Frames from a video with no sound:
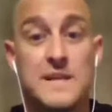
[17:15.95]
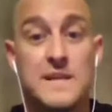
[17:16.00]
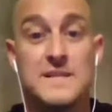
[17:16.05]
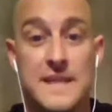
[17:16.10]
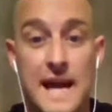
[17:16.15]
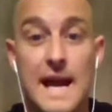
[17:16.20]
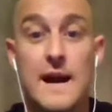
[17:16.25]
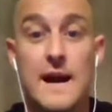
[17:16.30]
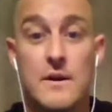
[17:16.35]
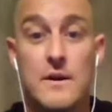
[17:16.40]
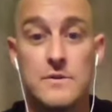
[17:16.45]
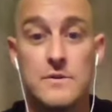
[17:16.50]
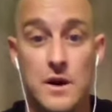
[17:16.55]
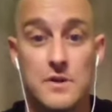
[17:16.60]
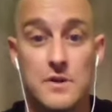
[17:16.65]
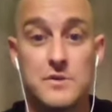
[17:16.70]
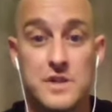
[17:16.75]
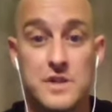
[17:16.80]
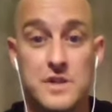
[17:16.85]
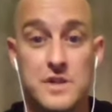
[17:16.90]
could
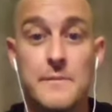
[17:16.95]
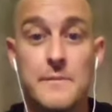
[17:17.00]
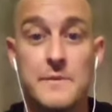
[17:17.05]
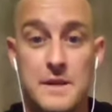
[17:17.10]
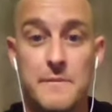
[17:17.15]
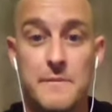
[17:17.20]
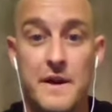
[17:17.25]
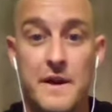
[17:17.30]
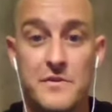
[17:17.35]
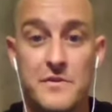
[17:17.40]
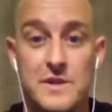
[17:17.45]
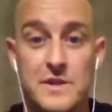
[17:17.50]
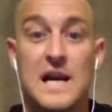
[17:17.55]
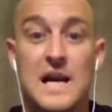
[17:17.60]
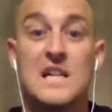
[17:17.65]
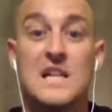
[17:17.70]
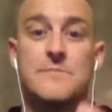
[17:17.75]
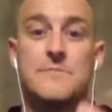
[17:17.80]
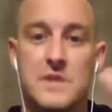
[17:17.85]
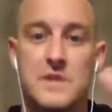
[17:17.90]
miss out on
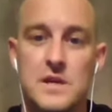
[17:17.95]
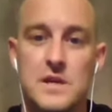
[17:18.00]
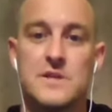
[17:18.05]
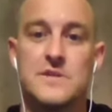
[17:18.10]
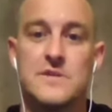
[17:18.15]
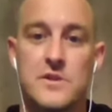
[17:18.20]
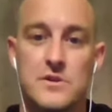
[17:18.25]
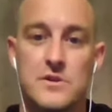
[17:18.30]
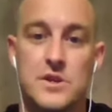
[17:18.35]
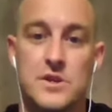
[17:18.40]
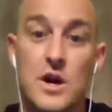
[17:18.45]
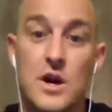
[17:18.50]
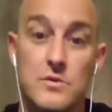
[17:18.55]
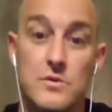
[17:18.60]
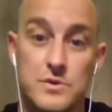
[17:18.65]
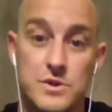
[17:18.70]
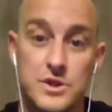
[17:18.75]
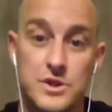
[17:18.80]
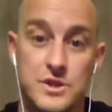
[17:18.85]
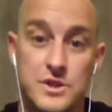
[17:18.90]
coming to Bethel College
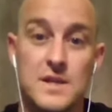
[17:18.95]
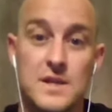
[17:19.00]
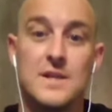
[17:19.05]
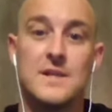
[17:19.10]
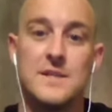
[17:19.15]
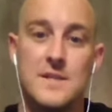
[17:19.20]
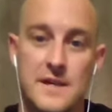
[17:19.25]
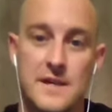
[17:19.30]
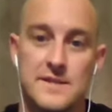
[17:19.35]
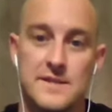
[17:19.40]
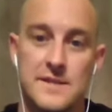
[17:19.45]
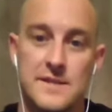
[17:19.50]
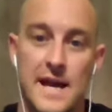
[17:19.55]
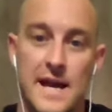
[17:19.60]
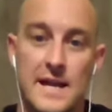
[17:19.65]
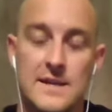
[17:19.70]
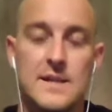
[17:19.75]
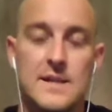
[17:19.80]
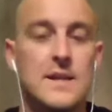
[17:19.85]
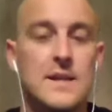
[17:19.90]
because their
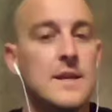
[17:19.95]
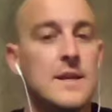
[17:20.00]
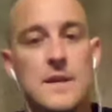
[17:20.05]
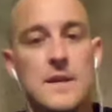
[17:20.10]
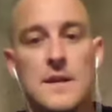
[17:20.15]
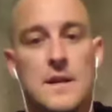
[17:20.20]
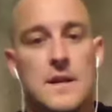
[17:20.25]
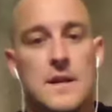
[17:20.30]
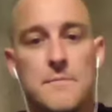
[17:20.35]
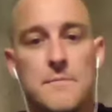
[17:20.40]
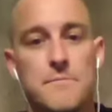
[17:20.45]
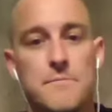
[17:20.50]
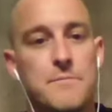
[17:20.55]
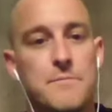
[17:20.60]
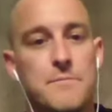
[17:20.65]
coach does that.